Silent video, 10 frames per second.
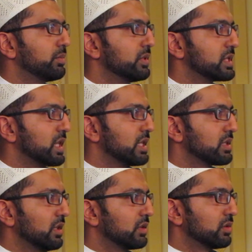recite
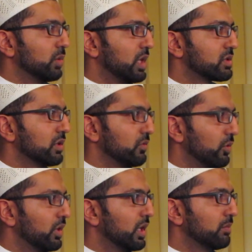Salatul Wahsha
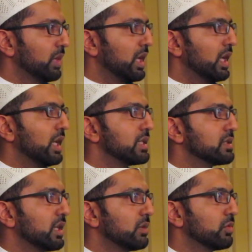for him. His
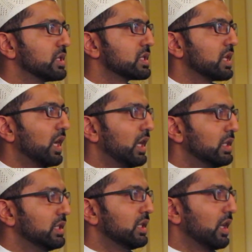name was
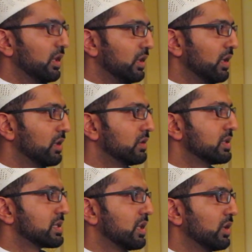Ali
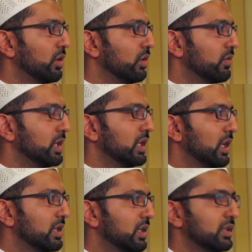Azhar, son of
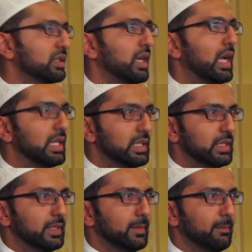Riyadh Ali.
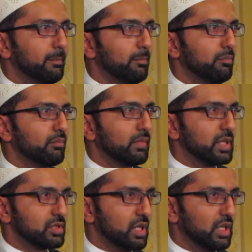
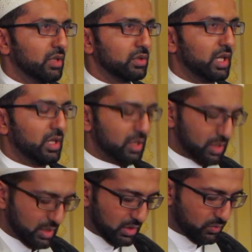Inshallah
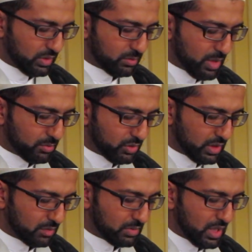ta'ala, we remember
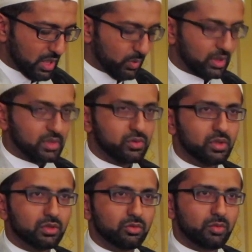him with the
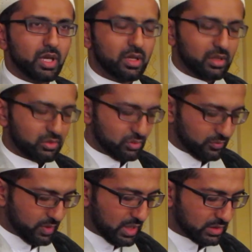Surah
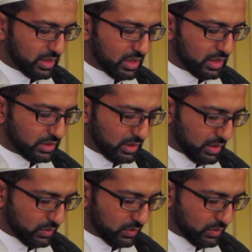Al-Mubarakatul Fatiha